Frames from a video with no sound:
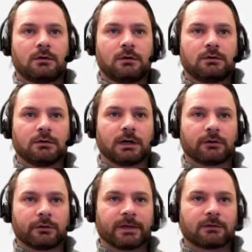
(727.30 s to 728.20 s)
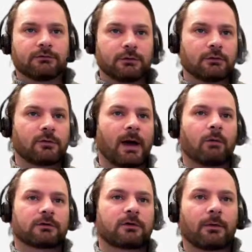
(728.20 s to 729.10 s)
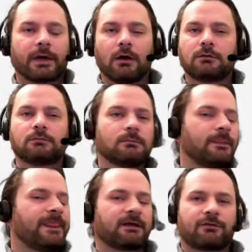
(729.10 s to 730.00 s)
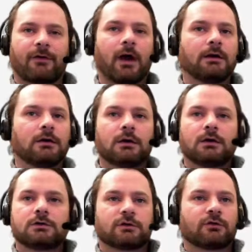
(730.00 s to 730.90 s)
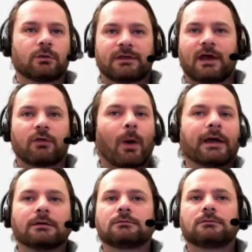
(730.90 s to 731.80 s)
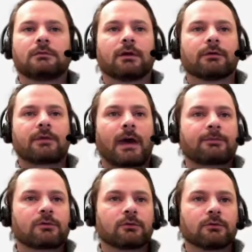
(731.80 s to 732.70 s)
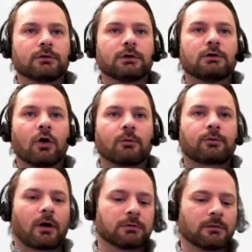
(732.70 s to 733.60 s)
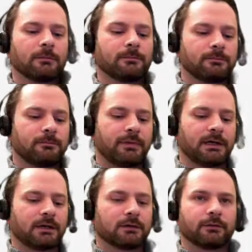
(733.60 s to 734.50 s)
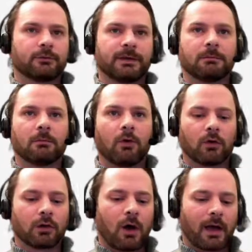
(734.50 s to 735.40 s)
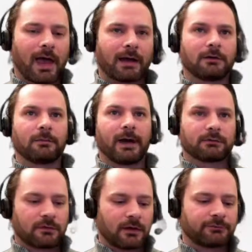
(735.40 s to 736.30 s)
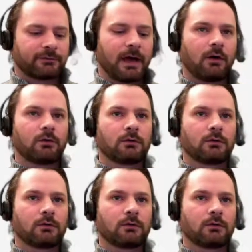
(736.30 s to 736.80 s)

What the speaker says: you get a little bit confused about what's going on, that's fine. Just do it the other way. There is absolutely no problem being a little bit more long-handed about stuff for now.